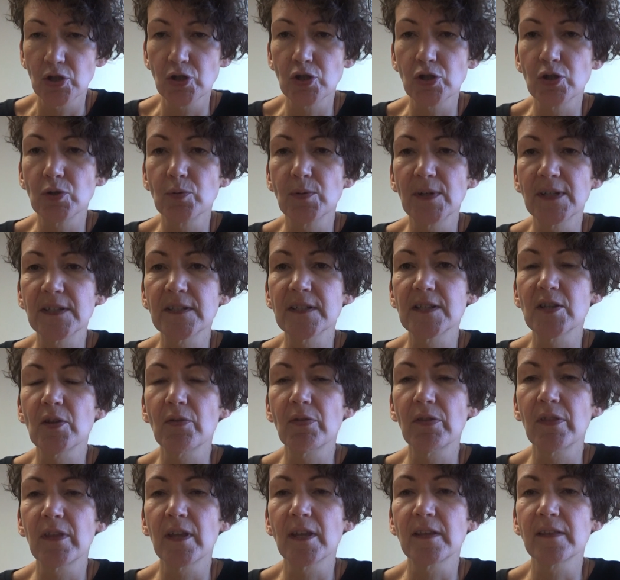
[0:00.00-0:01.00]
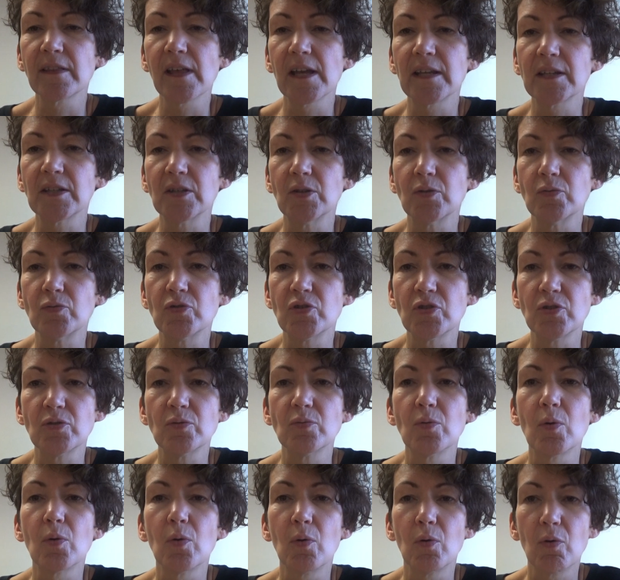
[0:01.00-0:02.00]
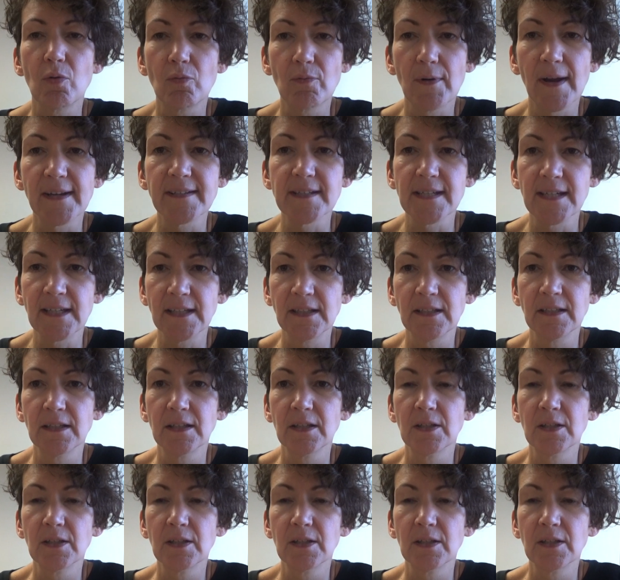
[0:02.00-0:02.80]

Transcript: Doing something that you do already,